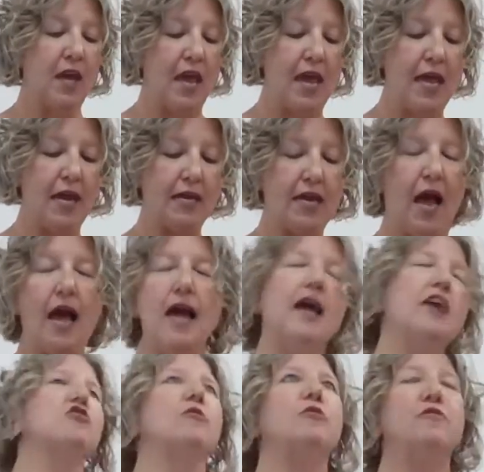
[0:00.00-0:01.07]
And I
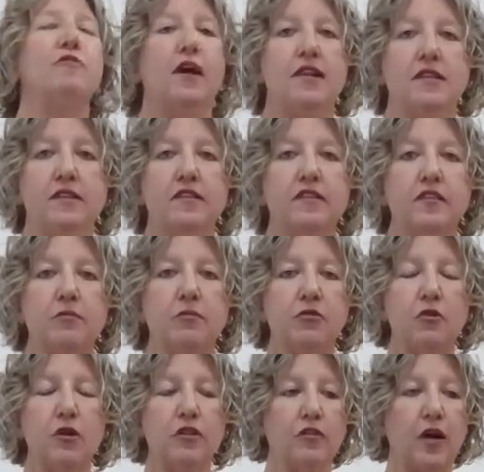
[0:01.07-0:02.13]
had trouble finding the
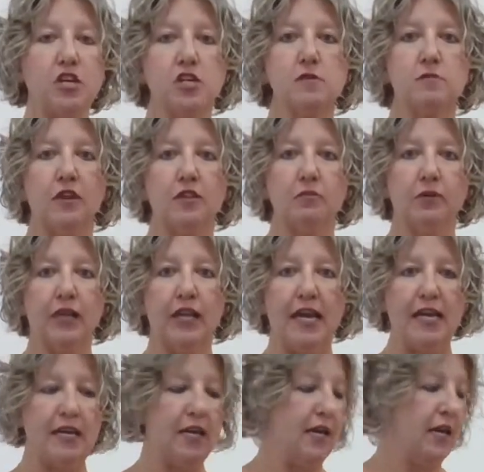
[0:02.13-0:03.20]
cinnamon one, so I just bought the
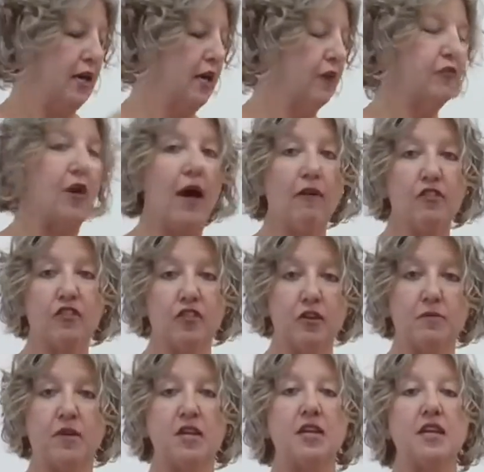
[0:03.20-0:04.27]
plain. If you have the
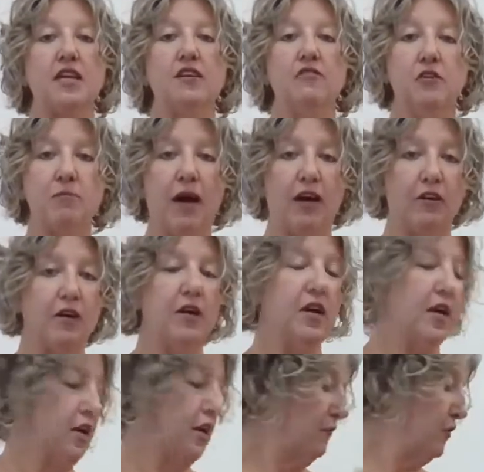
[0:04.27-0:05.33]
cinnamon, even better.
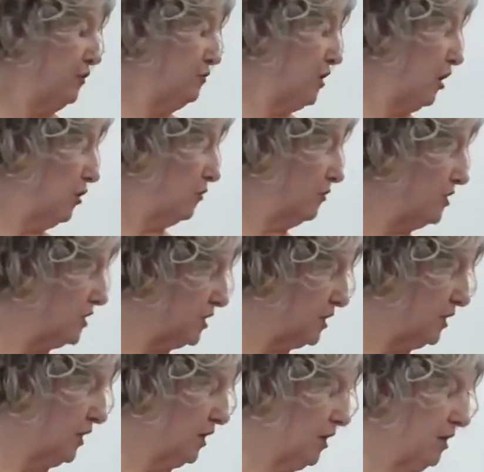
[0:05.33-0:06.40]
If you don't,
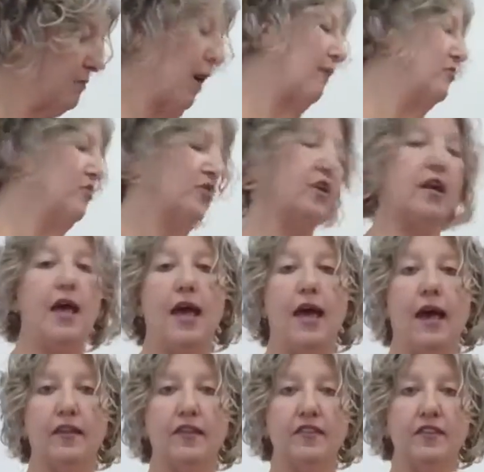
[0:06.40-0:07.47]
um, I'm just gonna
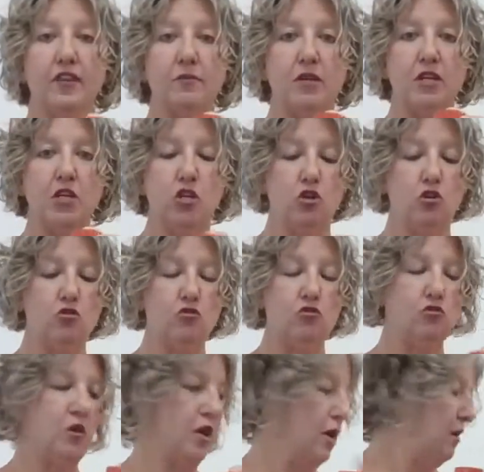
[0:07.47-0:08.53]
add cinnamon
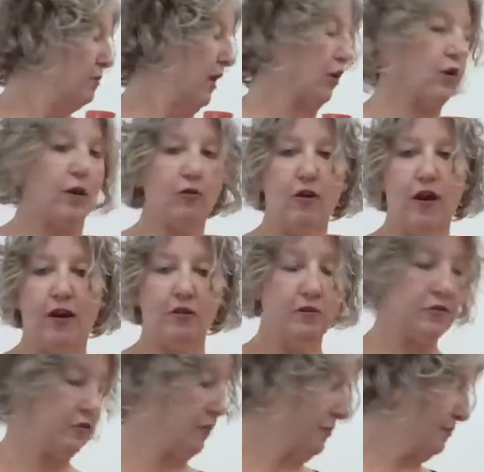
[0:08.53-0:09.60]
to my graham
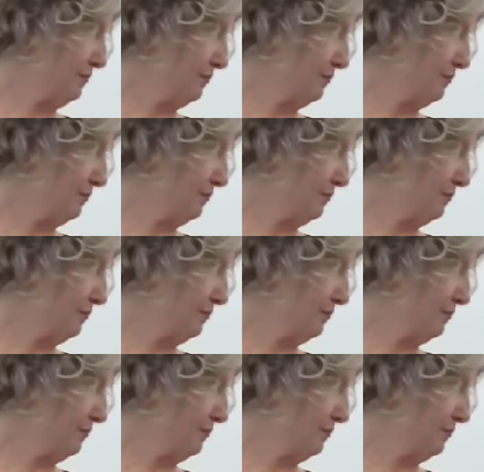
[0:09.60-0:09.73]
crackers.